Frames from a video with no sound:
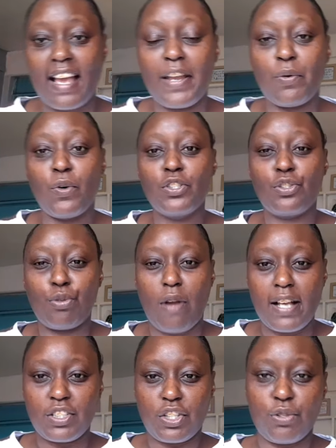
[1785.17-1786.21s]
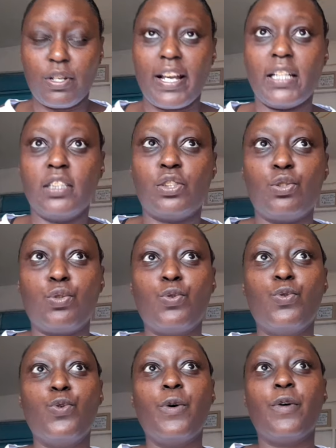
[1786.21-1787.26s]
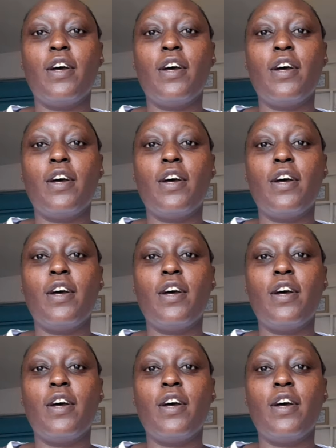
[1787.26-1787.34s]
I want to ask you guys to